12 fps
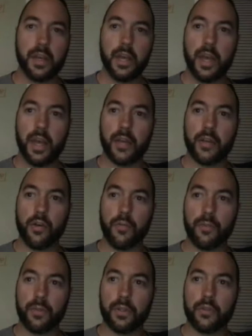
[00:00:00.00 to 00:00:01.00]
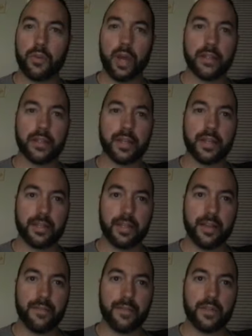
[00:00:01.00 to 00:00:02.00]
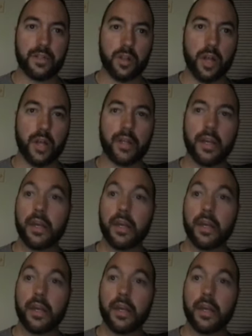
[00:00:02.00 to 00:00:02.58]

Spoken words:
and hopefully you guys can get to that finish line,